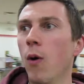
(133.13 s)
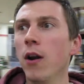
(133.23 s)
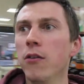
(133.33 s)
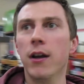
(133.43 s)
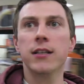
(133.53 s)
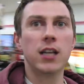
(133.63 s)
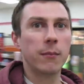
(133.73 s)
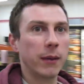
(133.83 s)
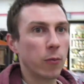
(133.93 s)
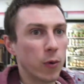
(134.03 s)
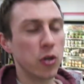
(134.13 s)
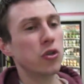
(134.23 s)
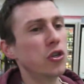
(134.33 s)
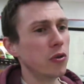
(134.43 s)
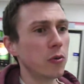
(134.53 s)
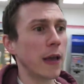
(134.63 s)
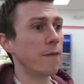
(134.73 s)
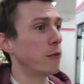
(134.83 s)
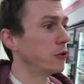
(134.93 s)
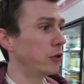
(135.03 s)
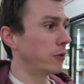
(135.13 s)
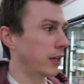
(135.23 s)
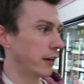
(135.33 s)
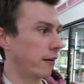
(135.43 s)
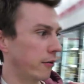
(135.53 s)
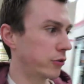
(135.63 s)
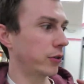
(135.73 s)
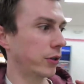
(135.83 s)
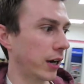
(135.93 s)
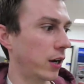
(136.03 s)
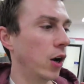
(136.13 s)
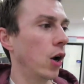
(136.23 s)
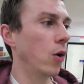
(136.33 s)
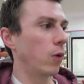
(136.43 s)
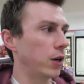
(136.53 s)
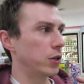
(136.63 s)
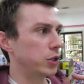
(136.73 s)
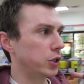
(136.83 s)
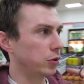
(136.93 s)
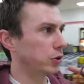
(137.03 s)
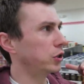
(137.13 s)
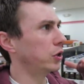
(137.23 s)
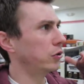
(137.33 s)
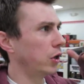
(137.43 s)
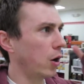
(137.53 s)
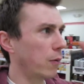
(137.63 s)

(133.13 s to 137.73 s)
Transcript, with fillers: why don't you guys tell me when you do, if you do get an energy drink, what do you choose? Do you go